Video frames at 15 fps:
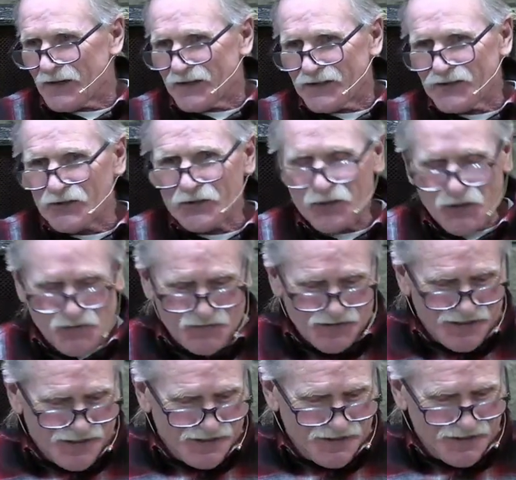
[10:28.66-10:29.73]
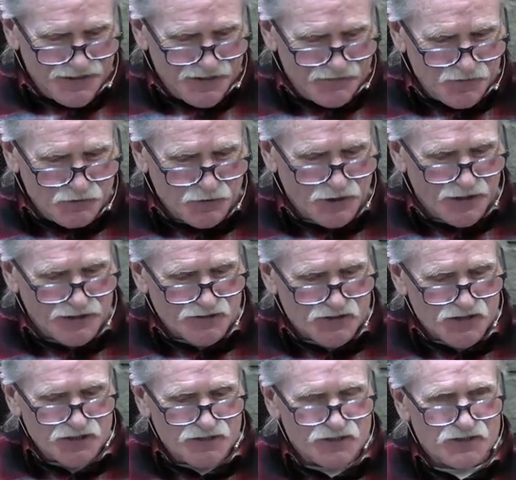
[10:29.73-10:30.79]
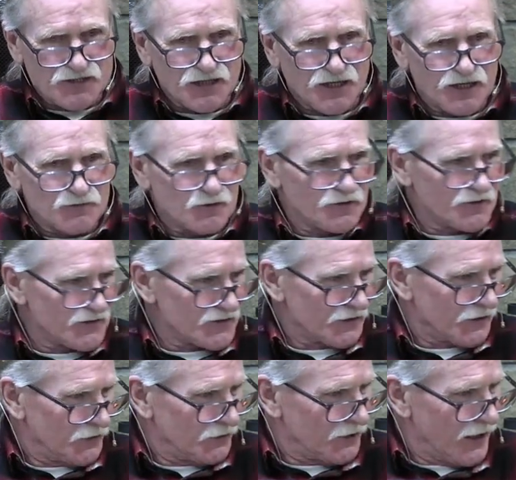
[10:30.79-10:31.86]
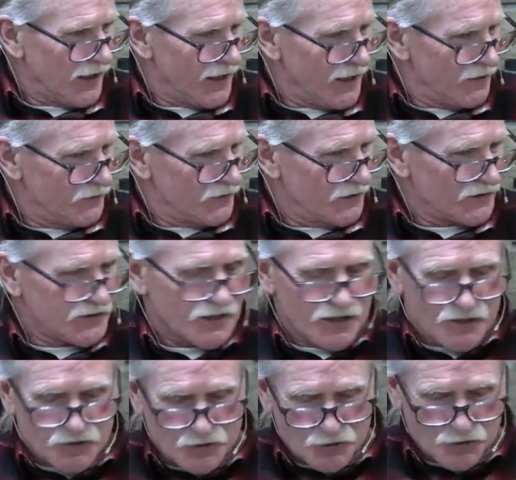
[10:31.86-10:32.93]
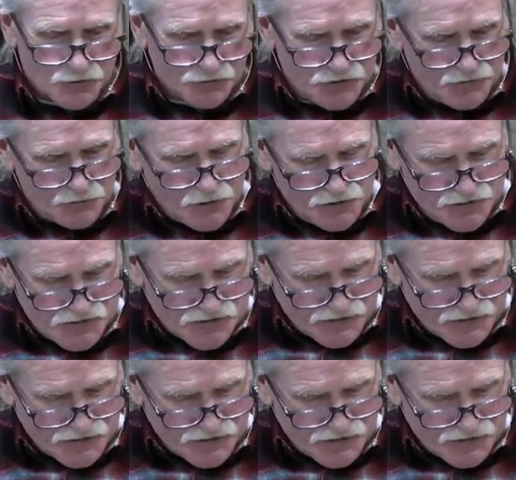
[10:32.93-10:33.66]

you know. But I can see this guy with this little lamb, and it's curled up on his